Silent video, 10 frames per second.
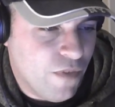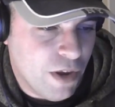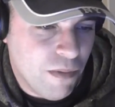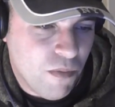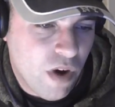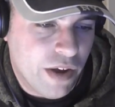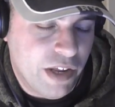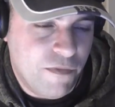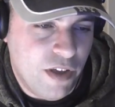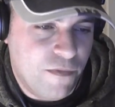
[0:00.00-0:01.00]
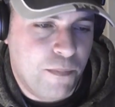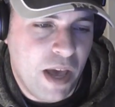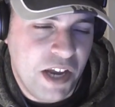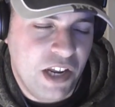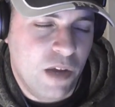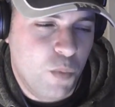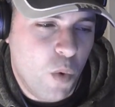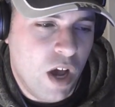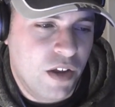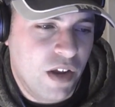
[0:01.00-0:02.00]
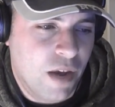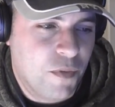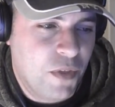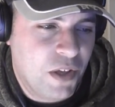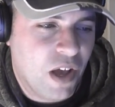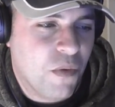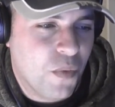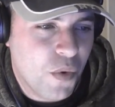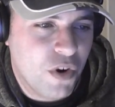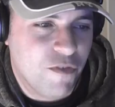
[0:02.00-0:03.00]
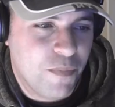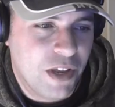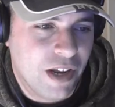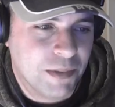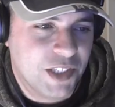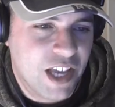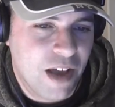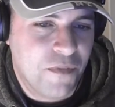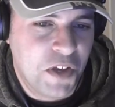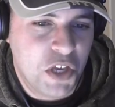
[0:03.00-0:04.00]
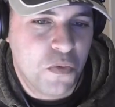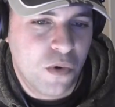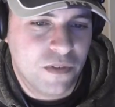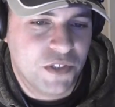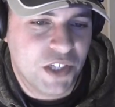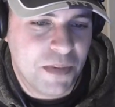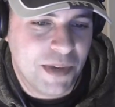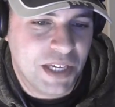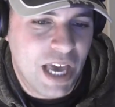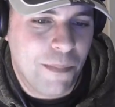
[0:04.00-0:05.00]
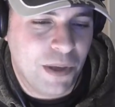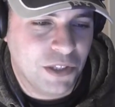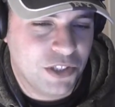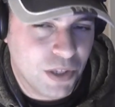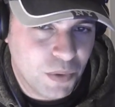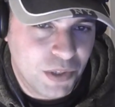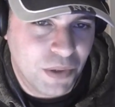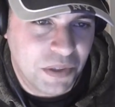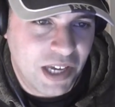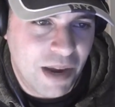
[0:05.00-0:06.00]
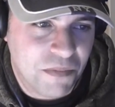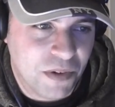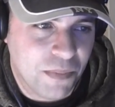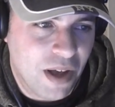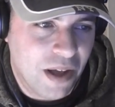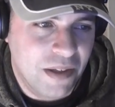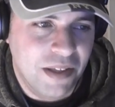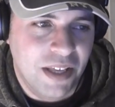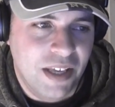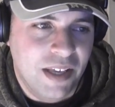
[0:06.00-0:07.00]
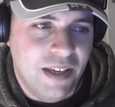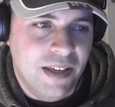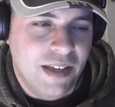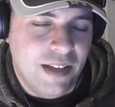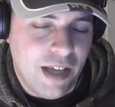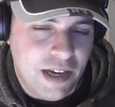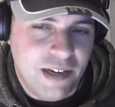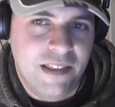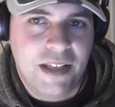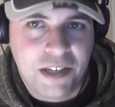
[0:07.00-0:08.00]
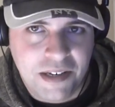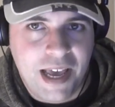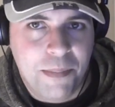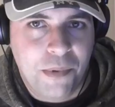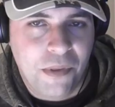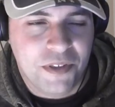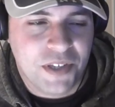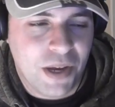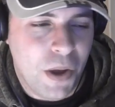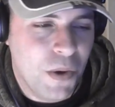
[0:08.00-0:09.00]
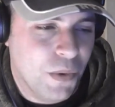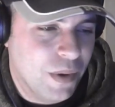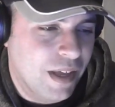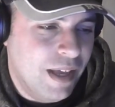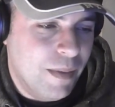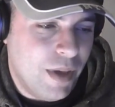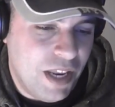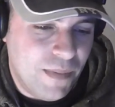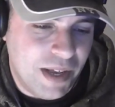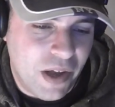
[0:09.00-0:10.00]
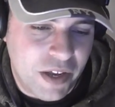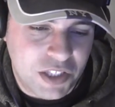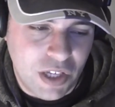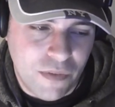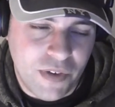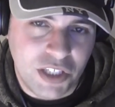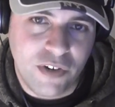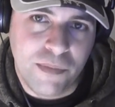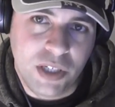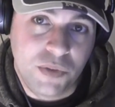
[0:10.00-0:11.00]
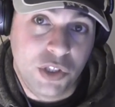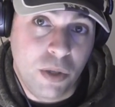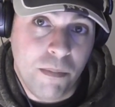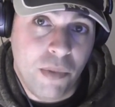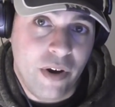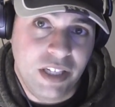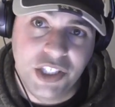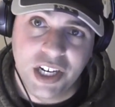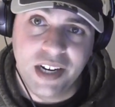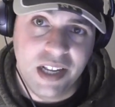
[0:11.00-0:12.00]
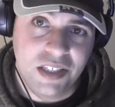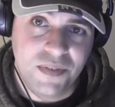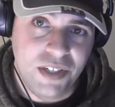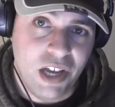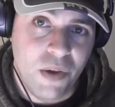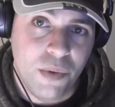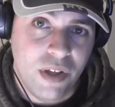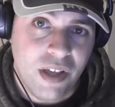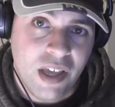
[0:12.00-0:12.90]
Venom won. If Bane had won, I think I would have been upset. I think you would have seen me get a bit salty on camera, but luckily that didn't happen. So, but anyway, guys, look, thanks very much for stopping by, checking out this video,